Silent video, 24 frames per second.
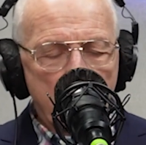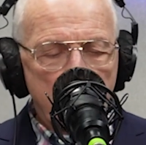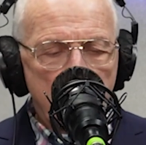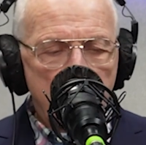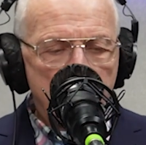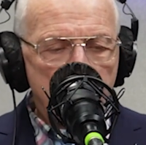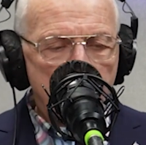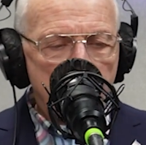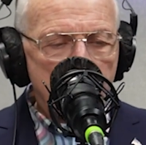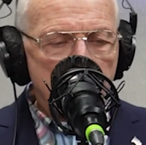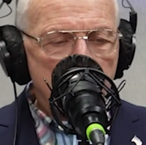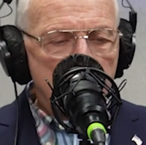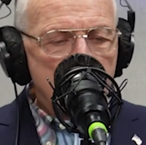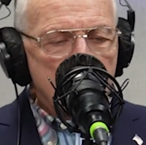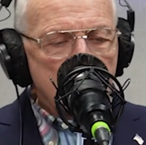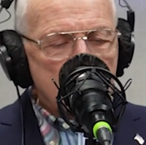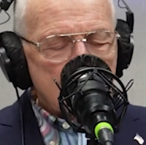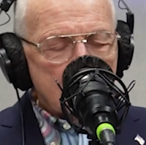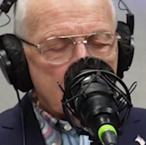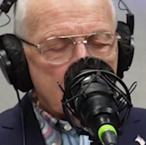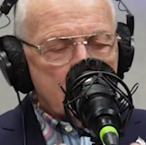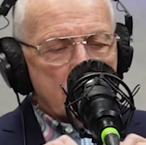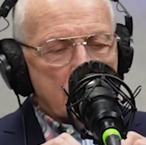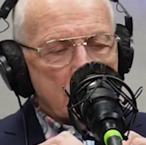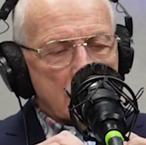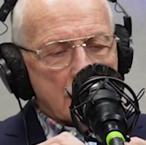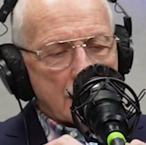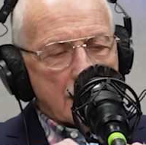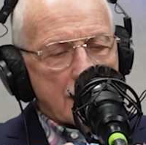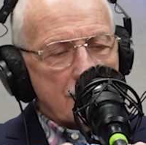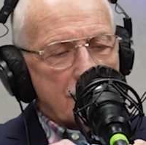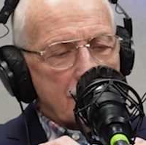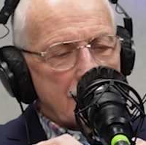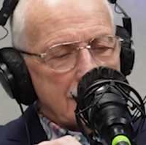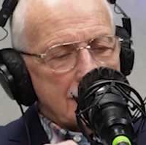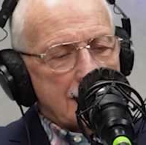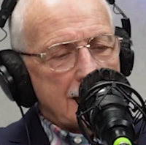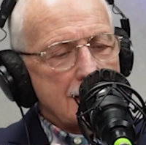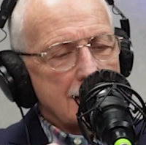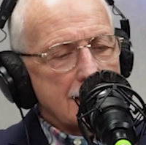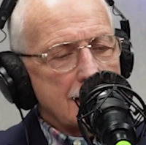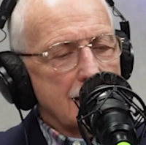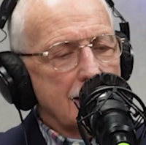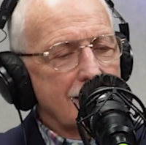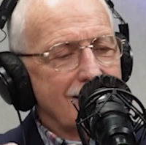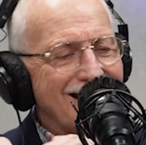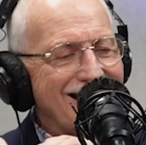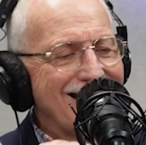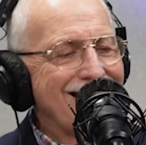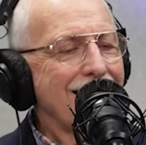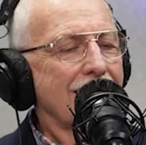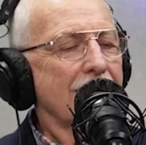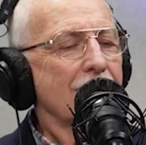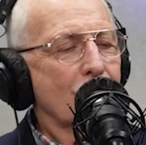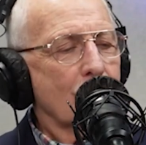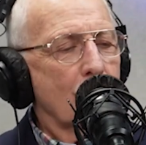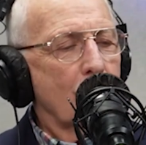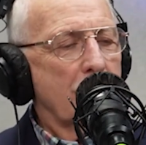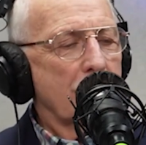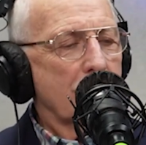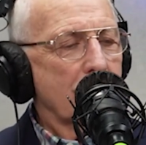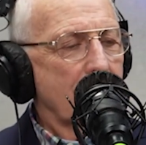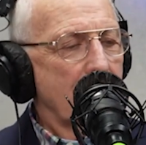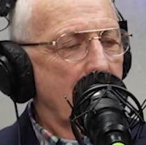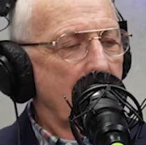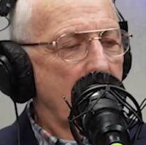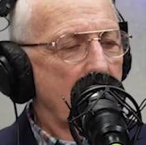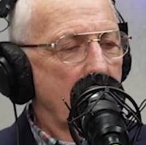whatever it is, I think he said the next question,